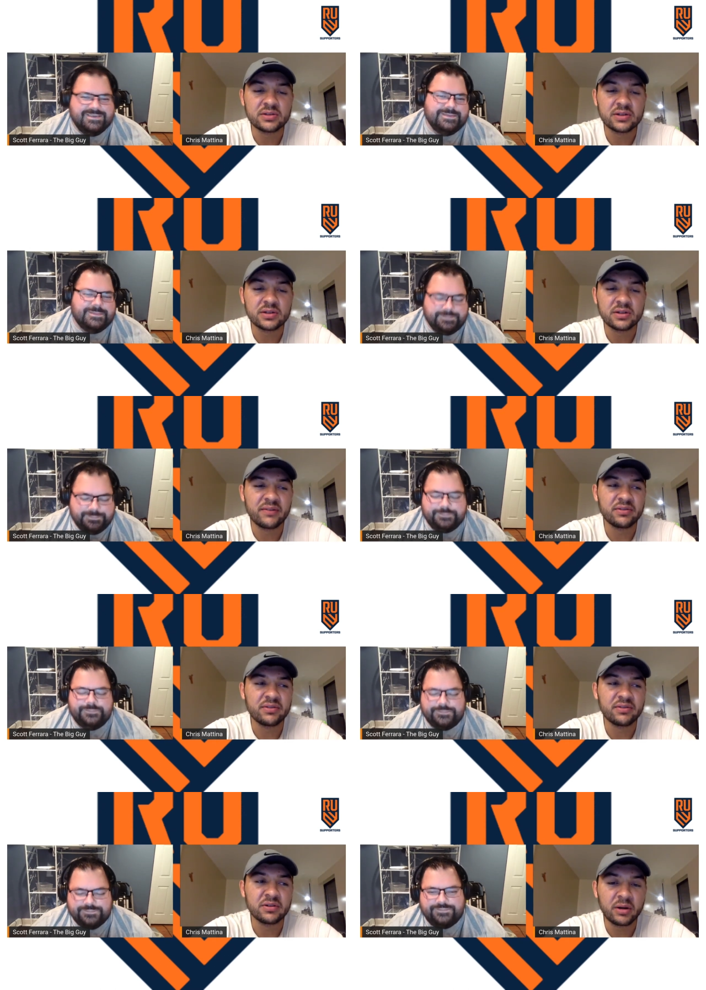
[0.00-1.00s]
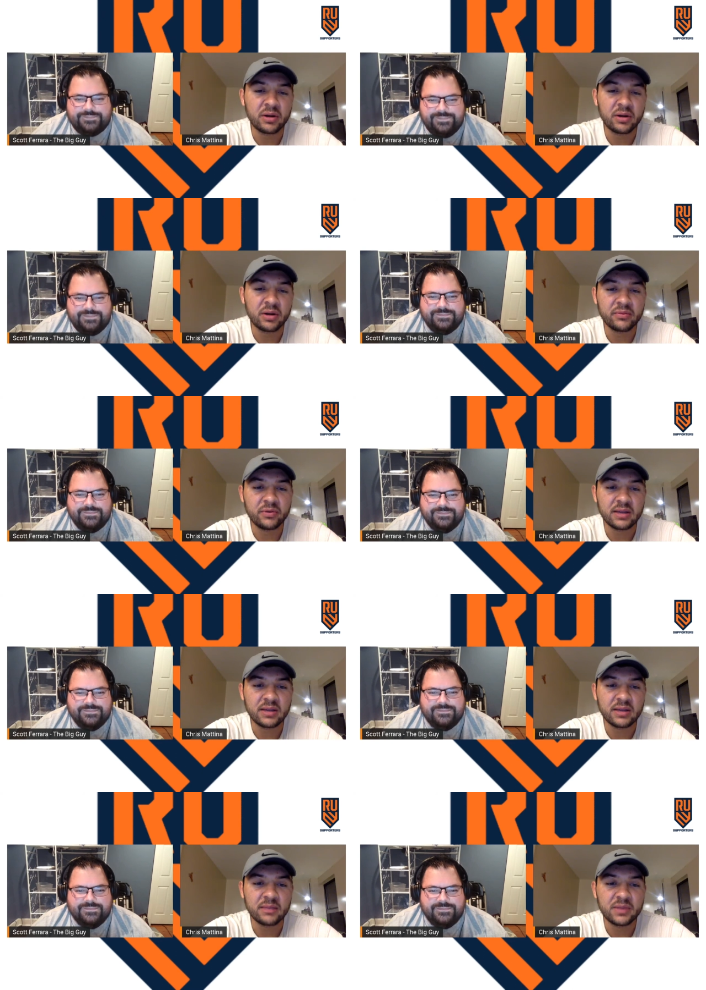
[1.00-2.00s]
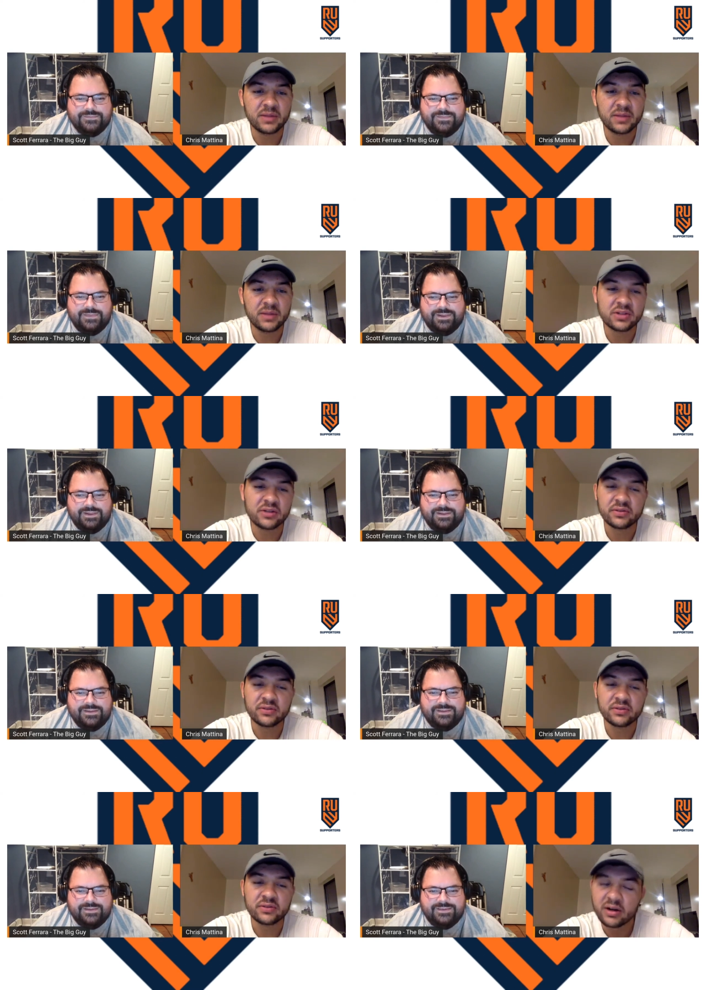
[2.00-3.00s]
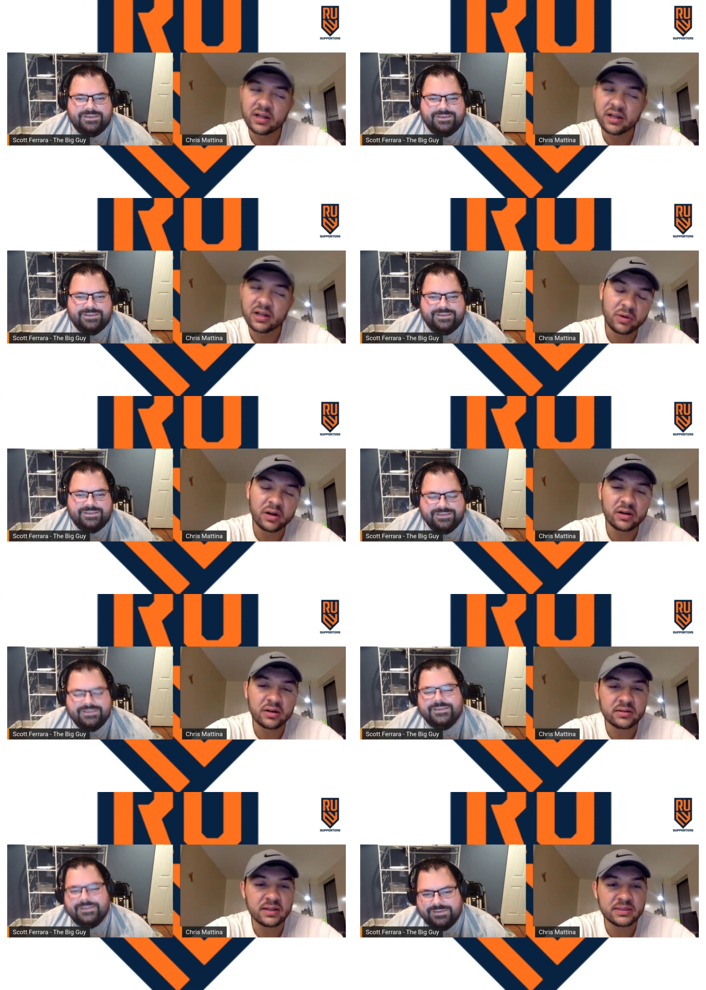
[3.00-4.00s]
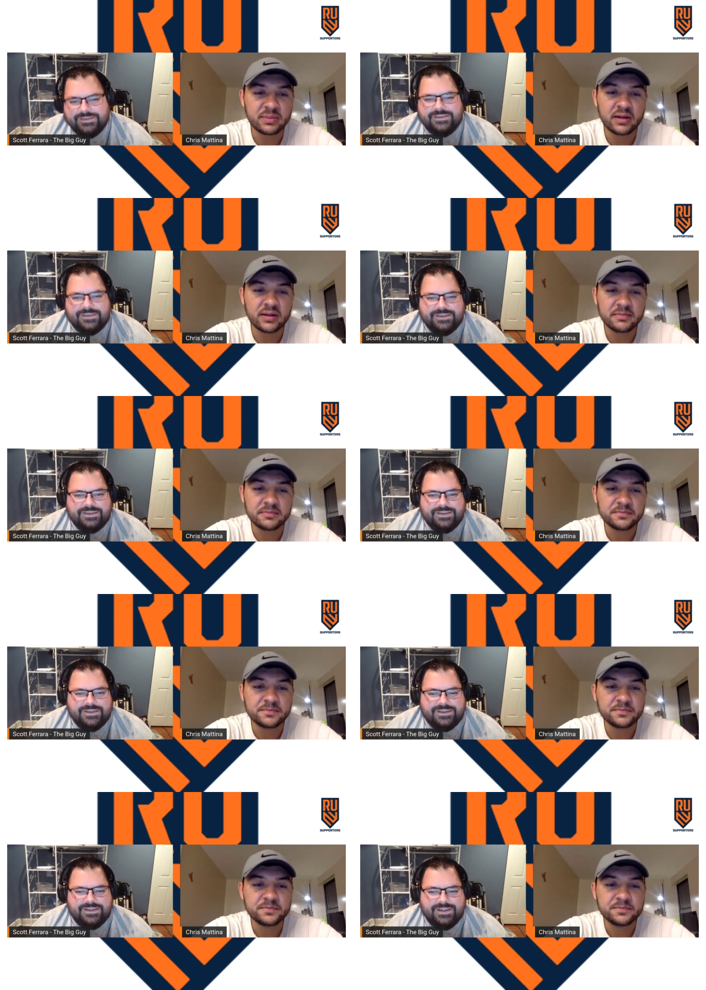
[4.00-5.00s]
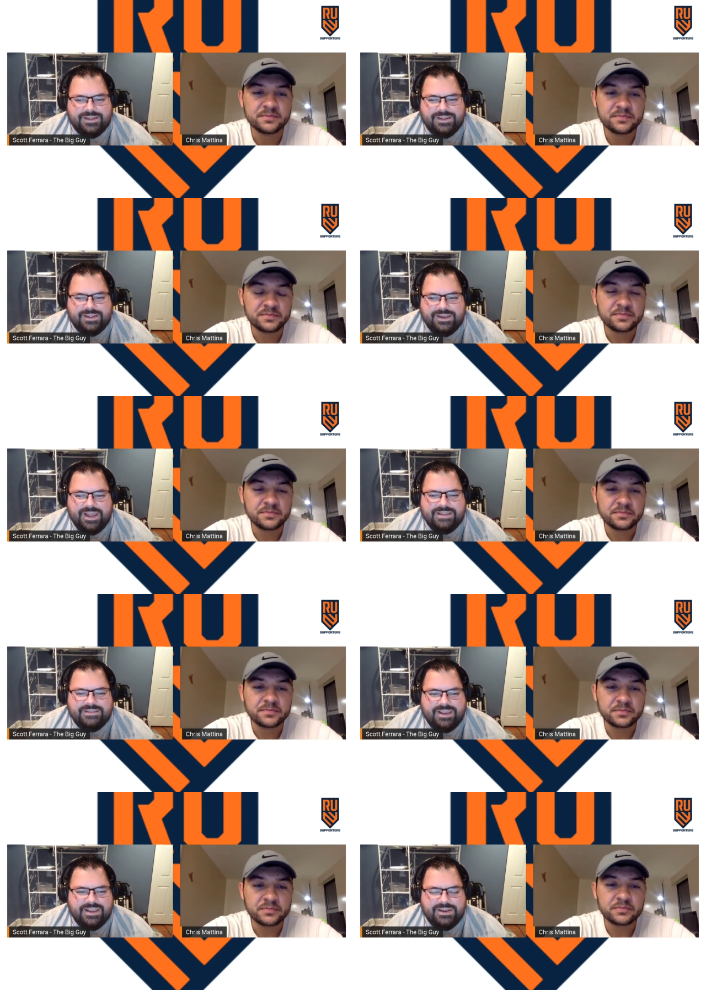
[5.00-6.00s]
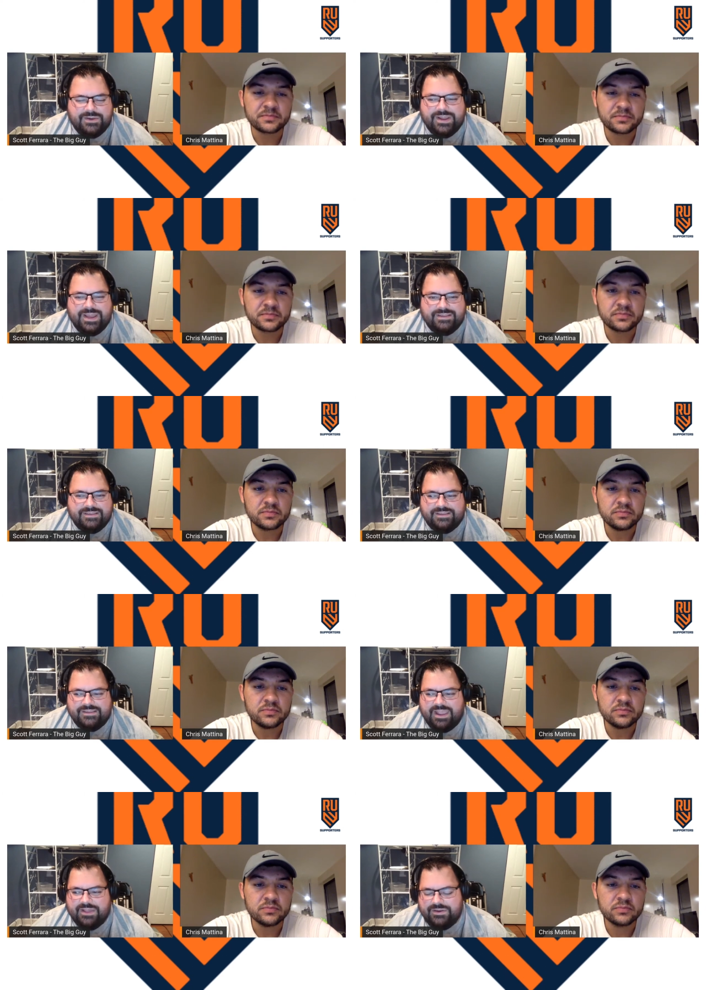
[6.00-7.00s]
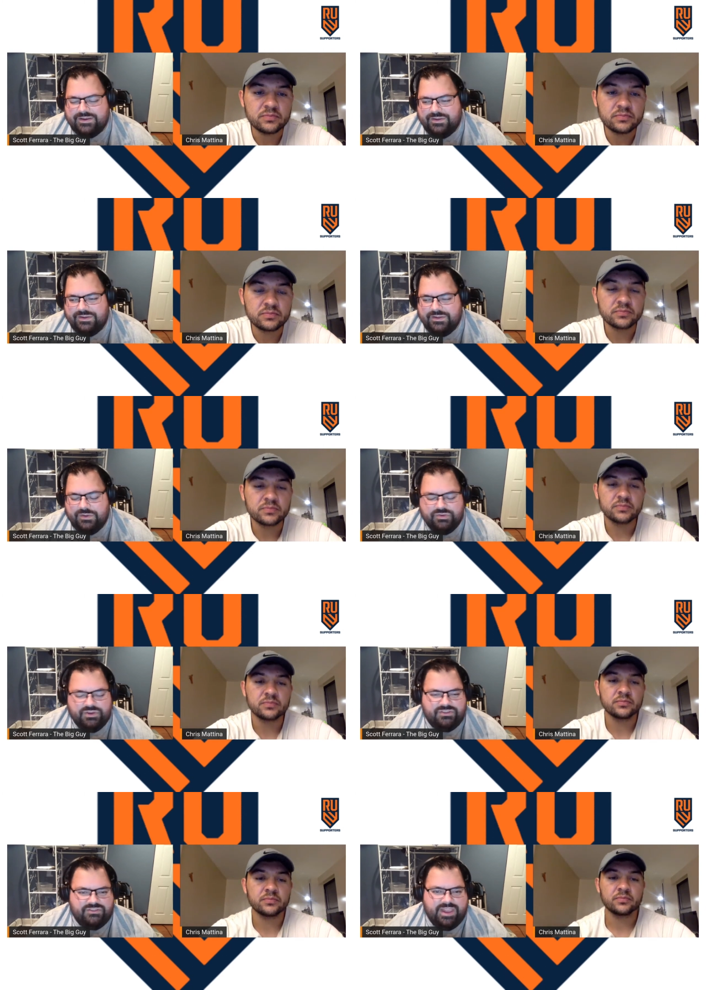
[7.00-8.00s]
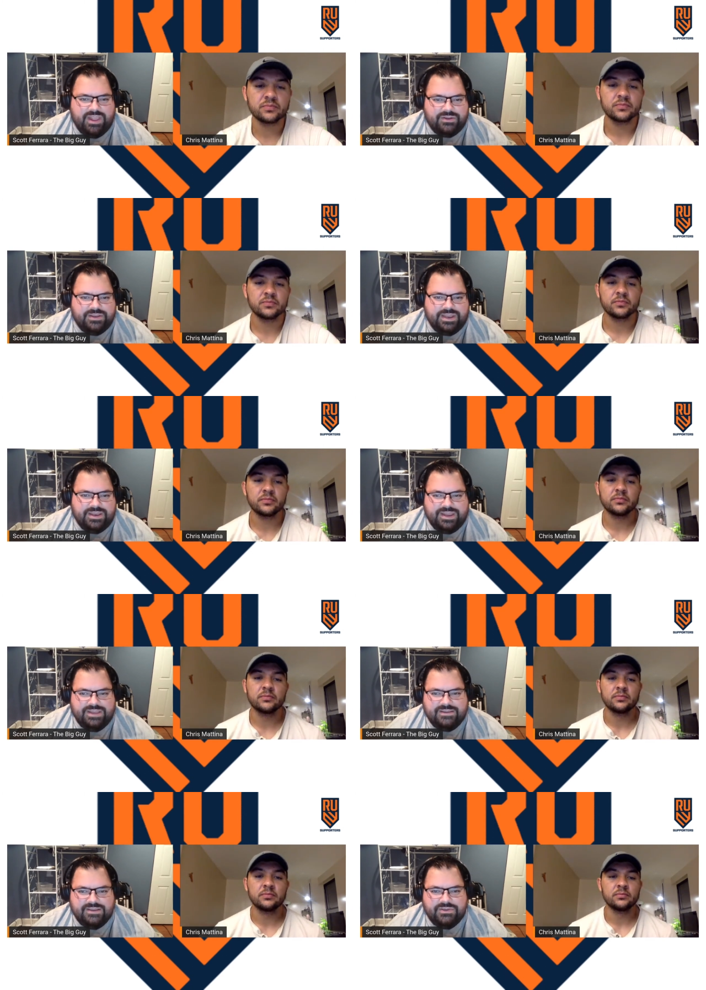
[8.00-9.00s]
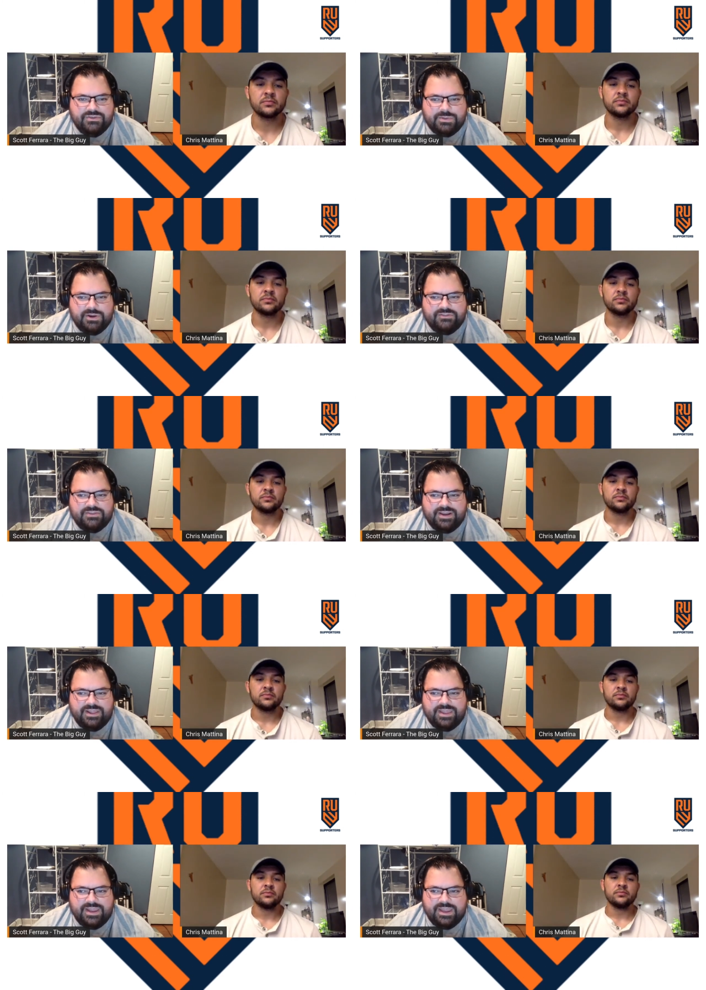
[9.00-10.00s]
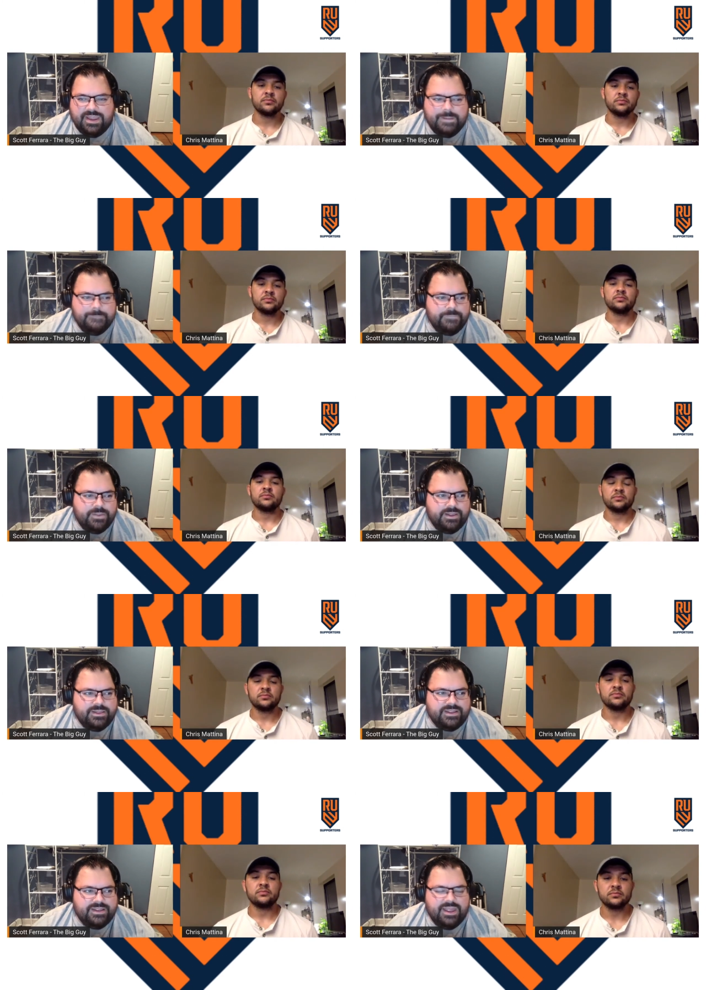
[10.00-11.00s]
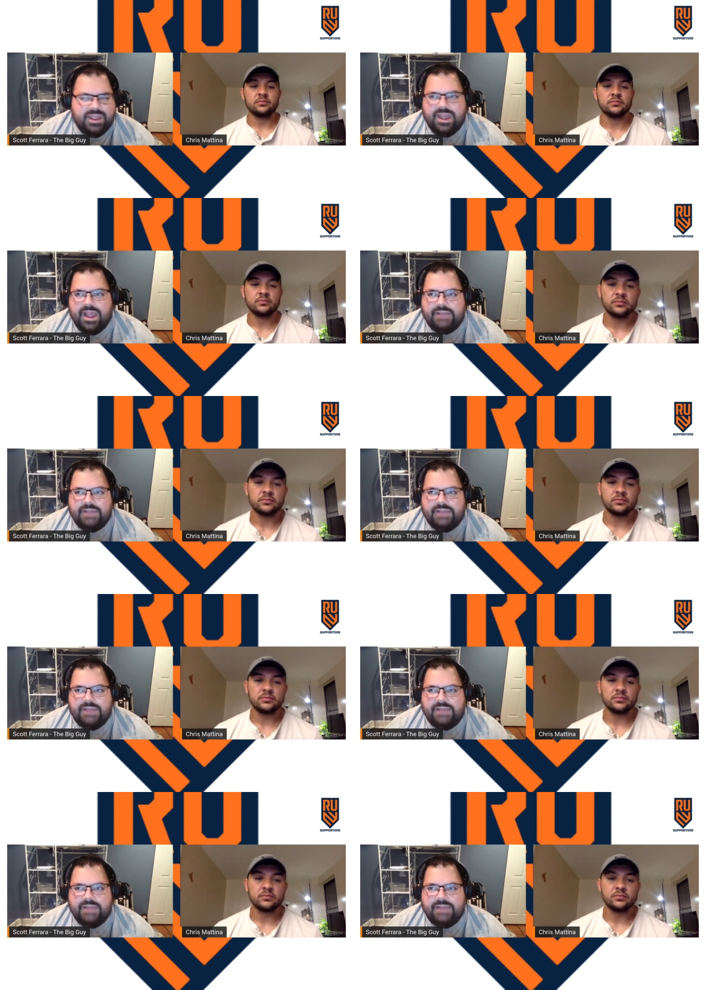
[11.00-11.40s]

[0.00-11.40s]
Speaker 1: So I have a little bar before the game make sure I have a little Gatorade, a little water, and that's about it.
Speaker 2: Nice. Yeah, you know, it is. It's tailored, nutrition's tailored to in, each individual person. And I think it,